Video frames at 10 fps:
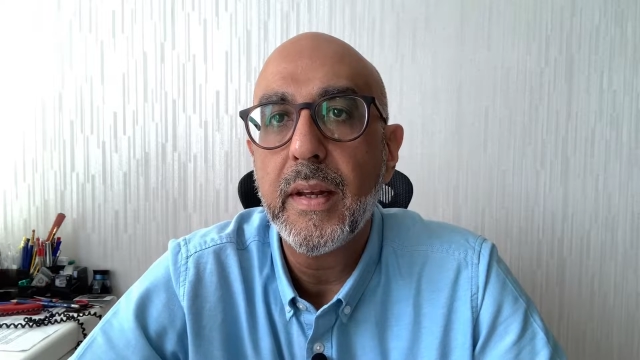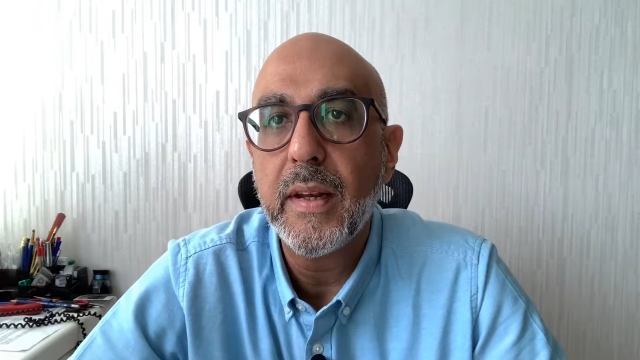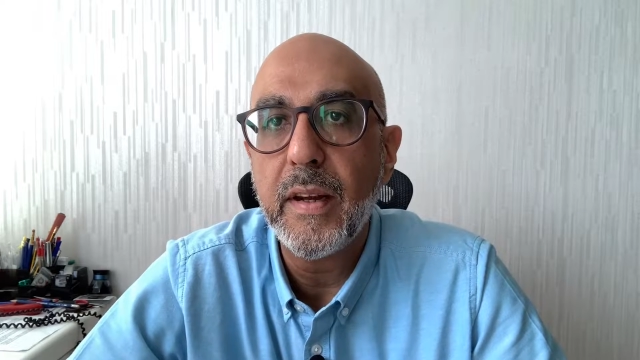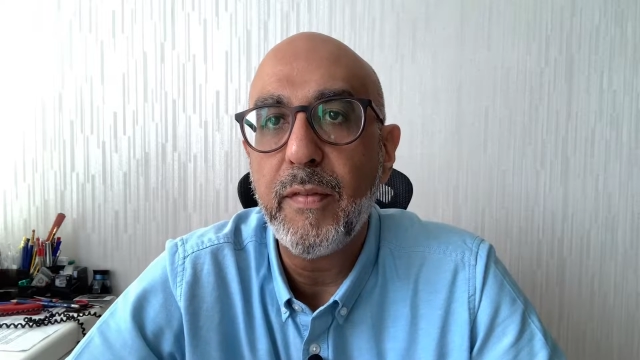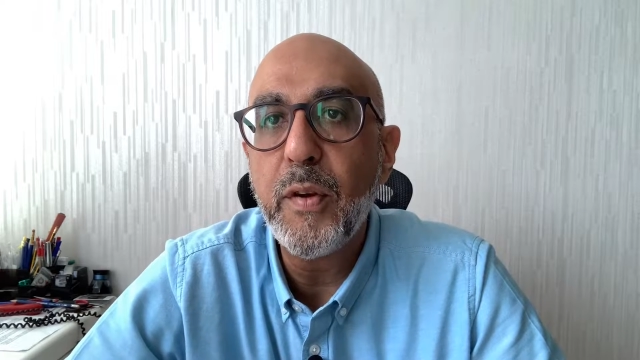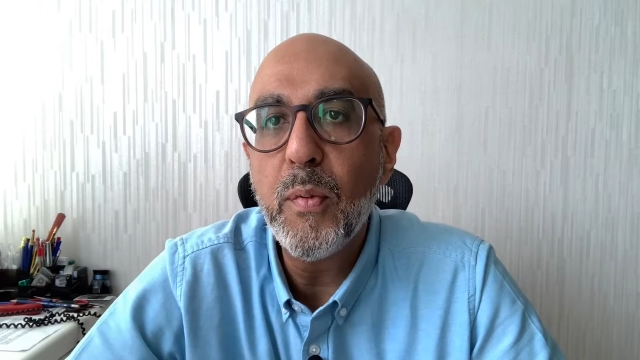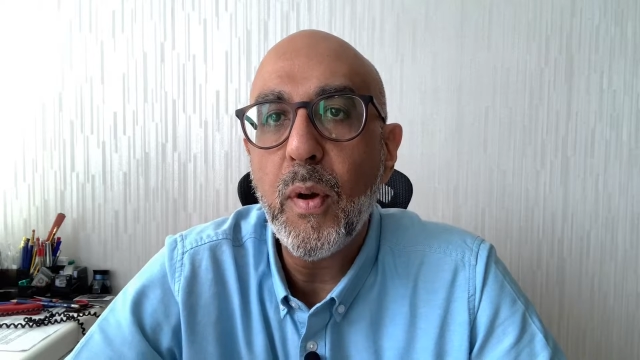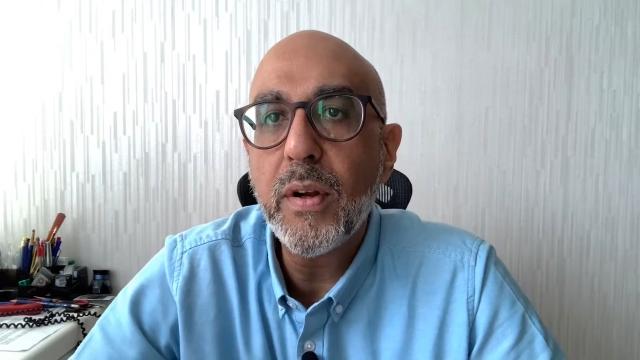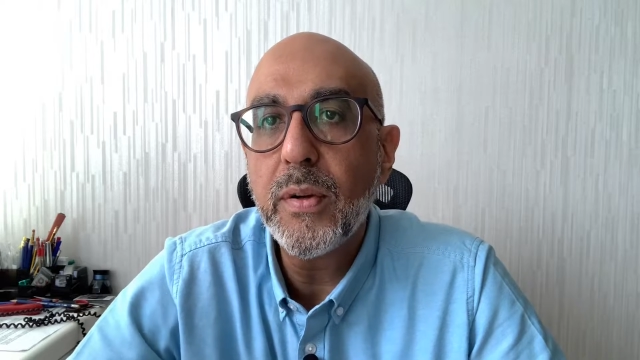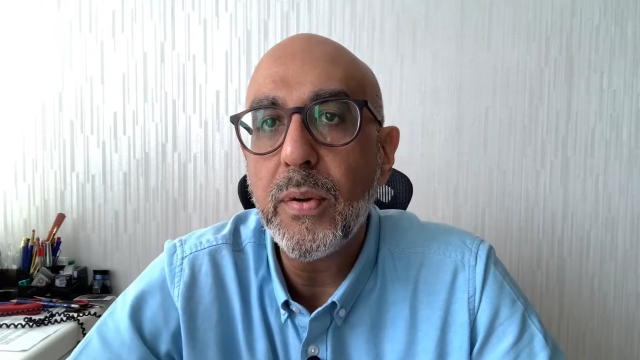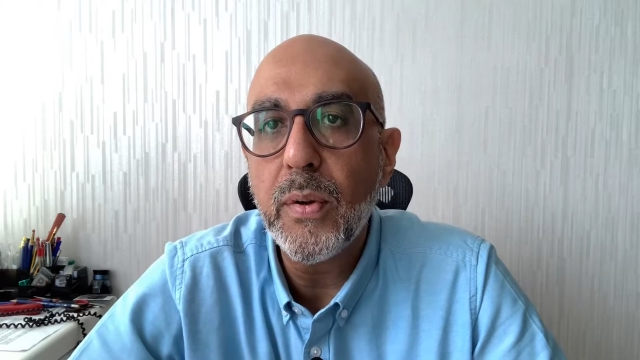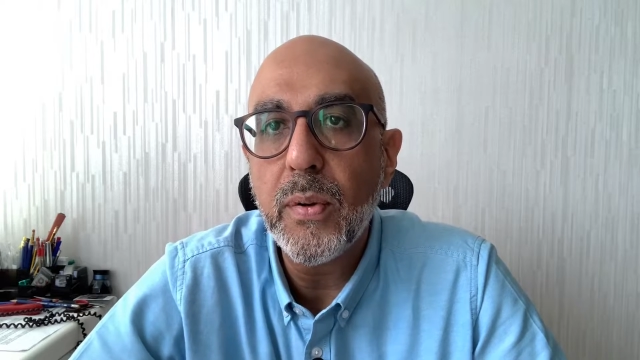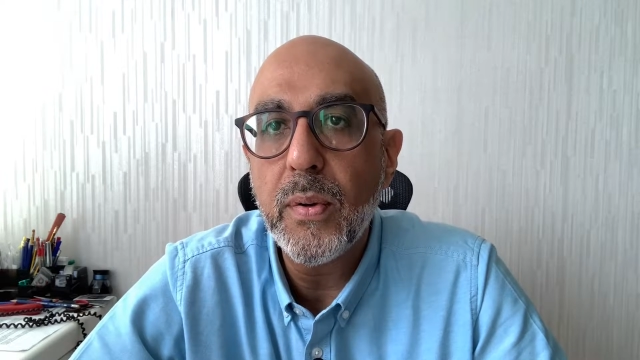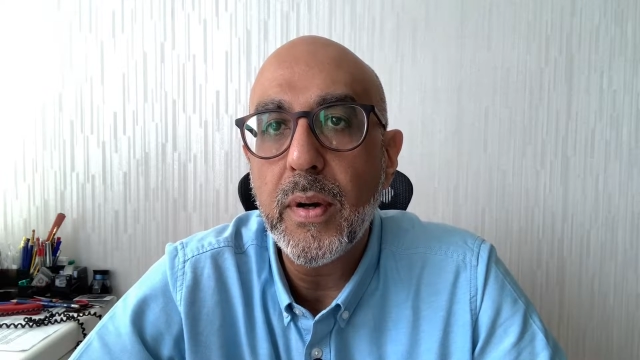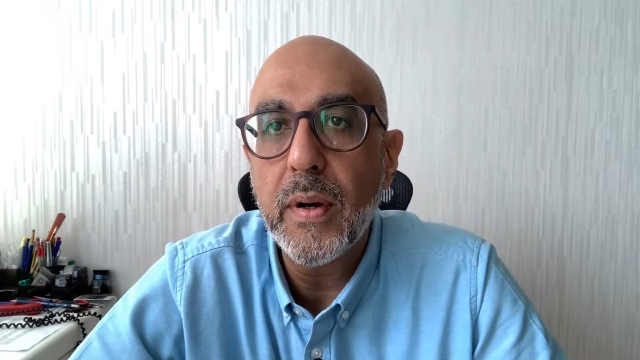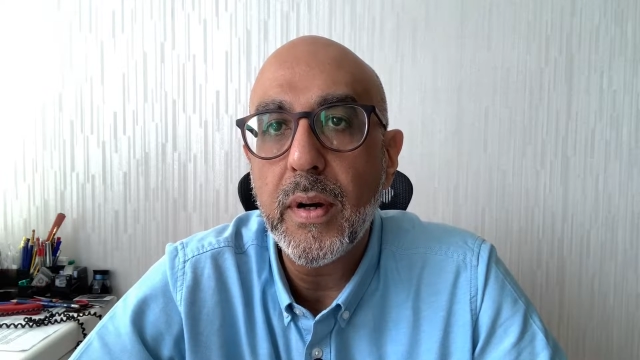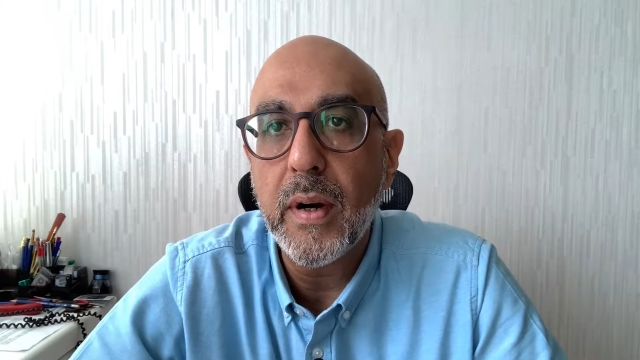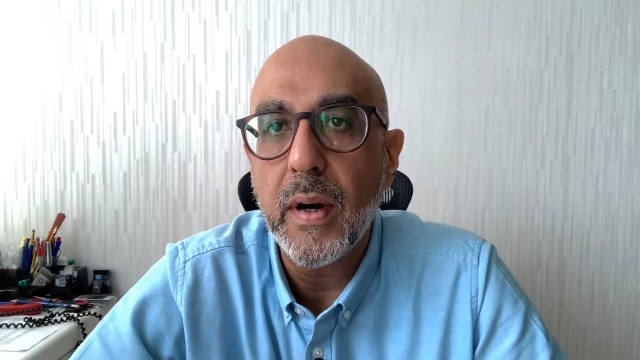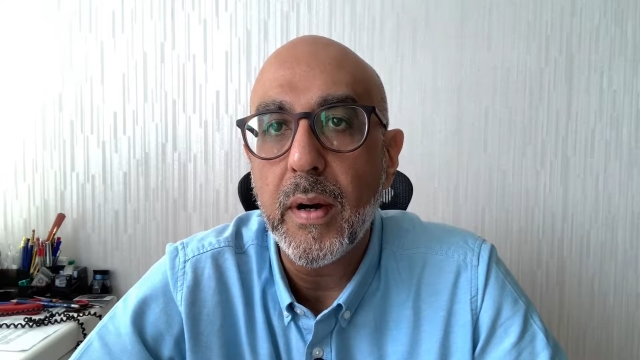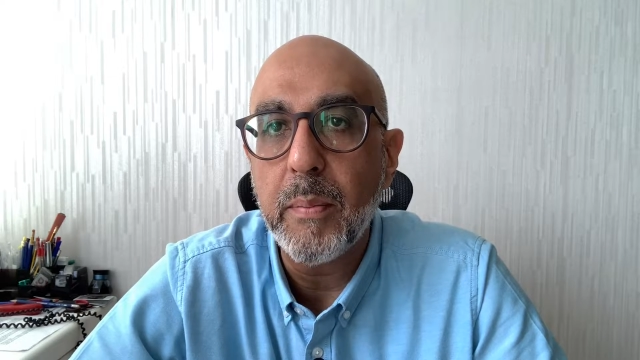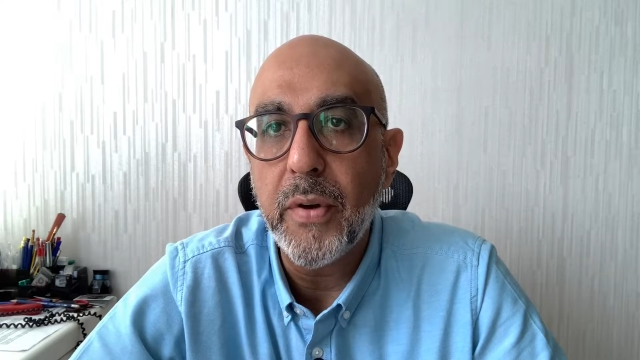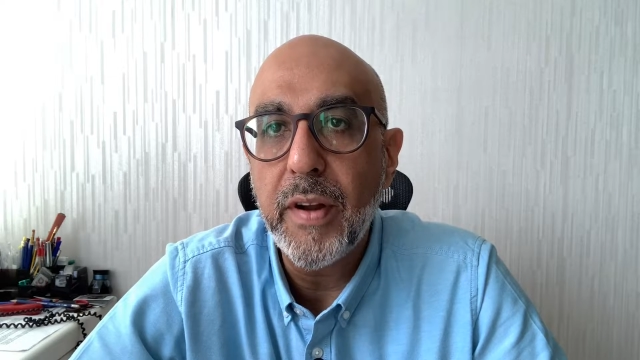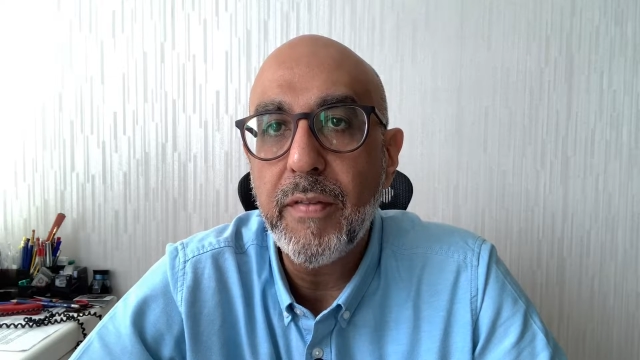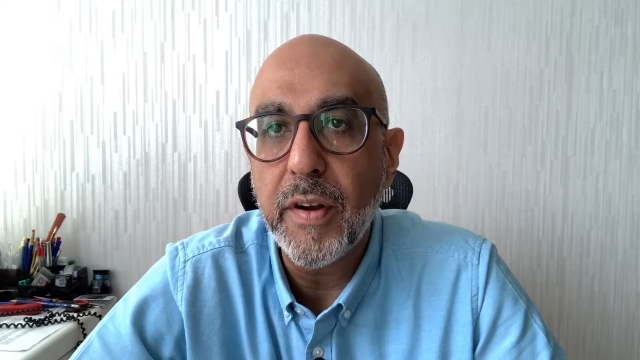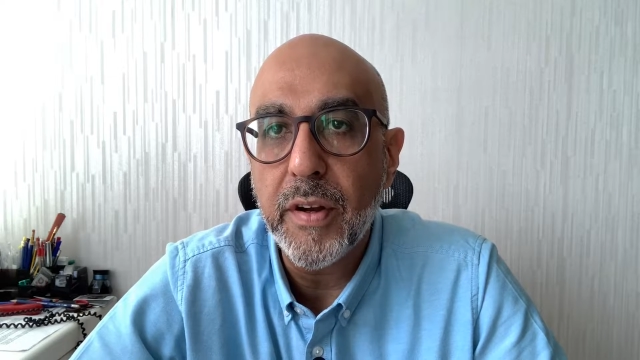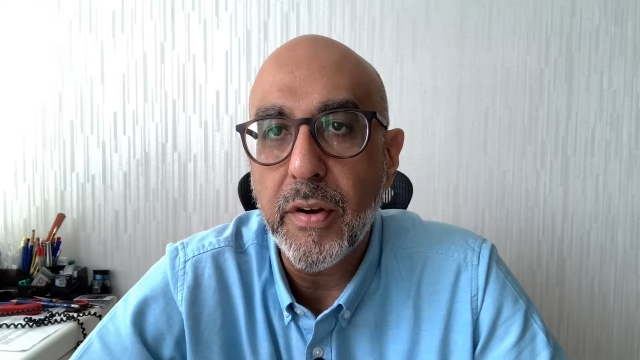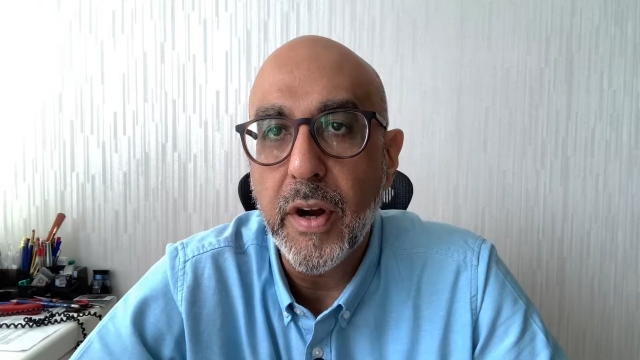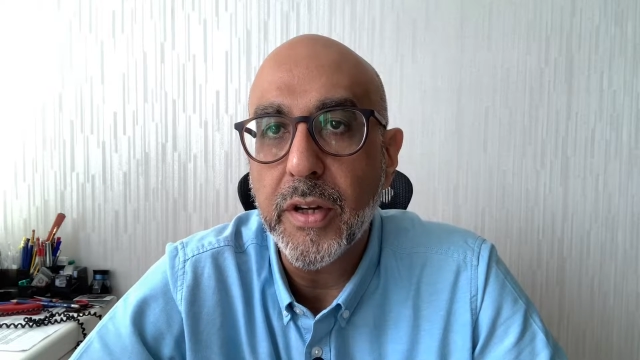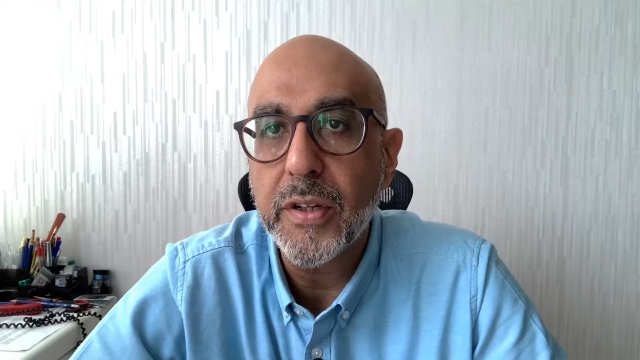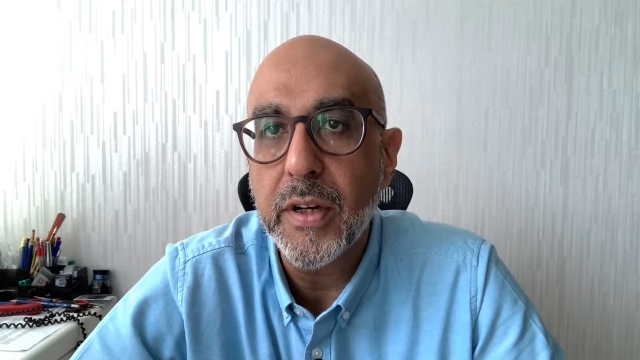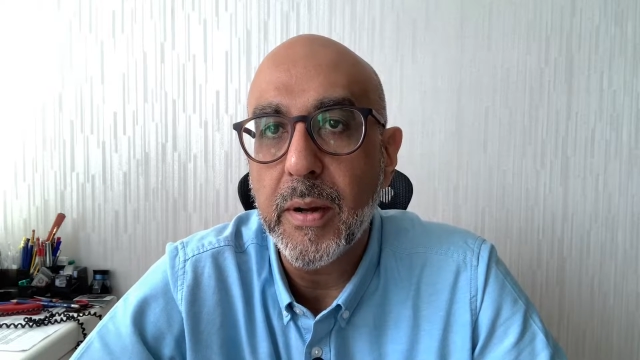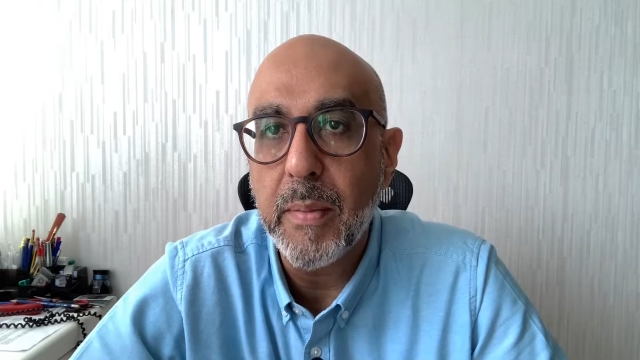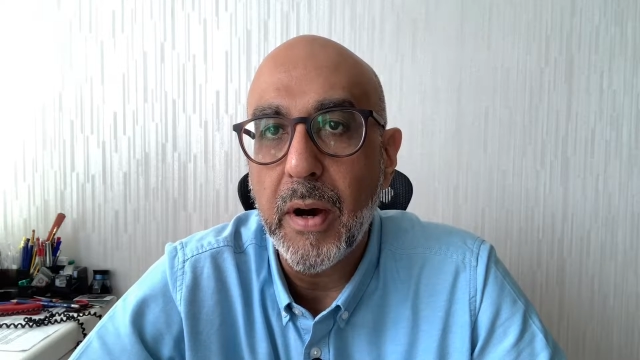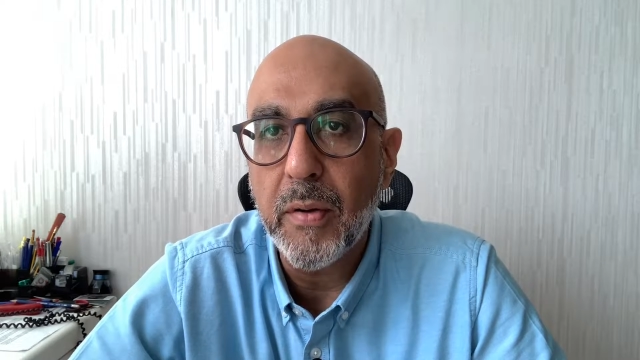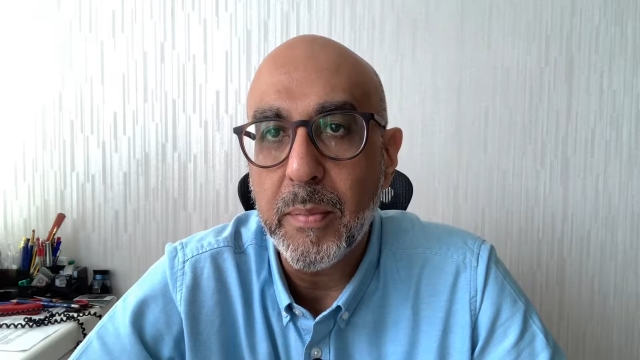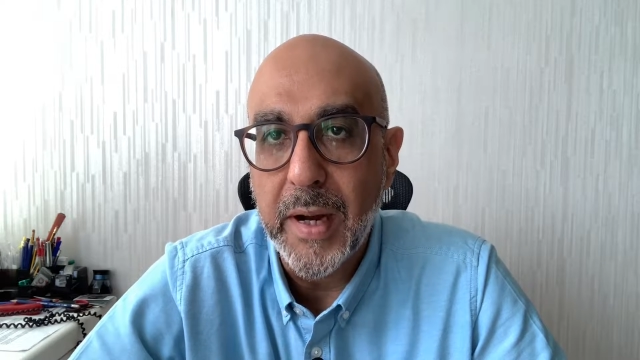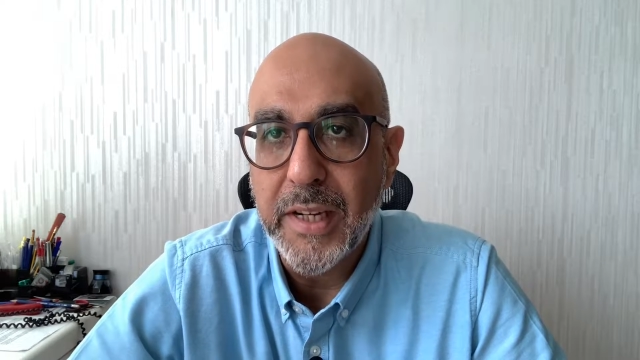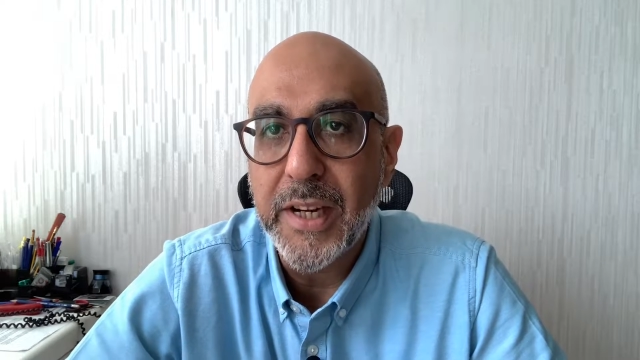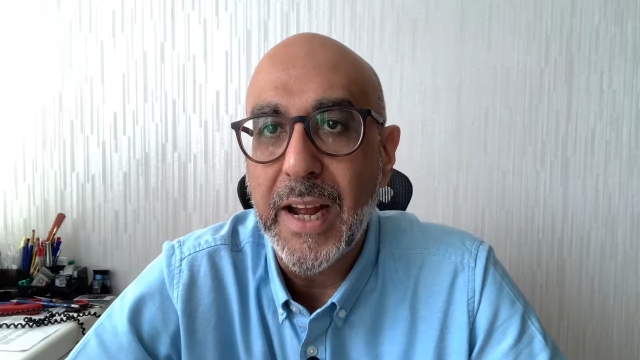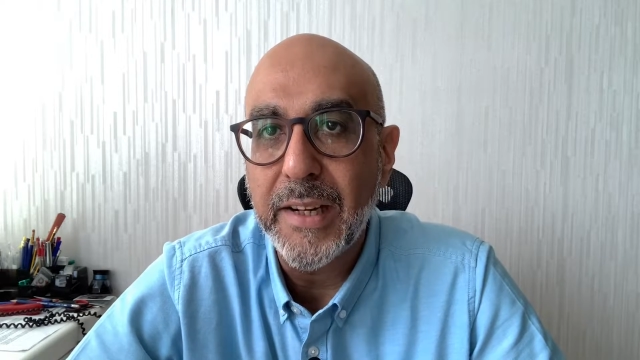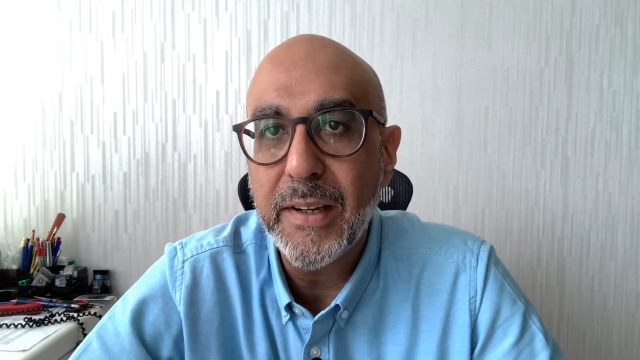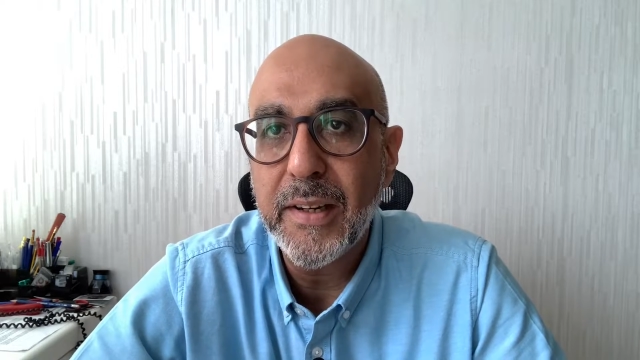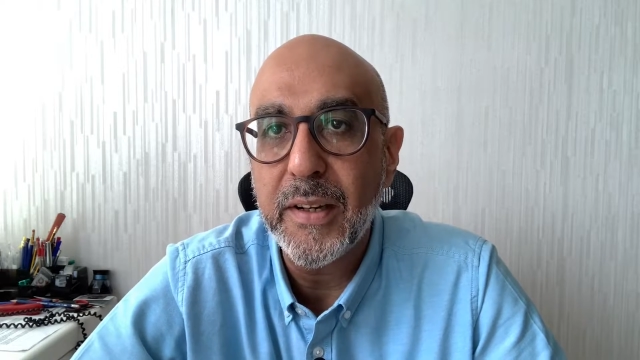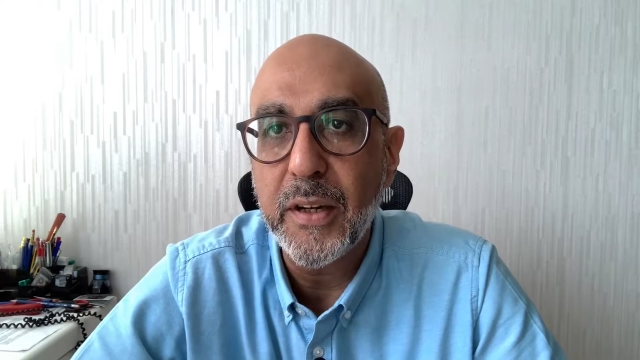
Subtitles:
If you want to know a brief introduction about my channel,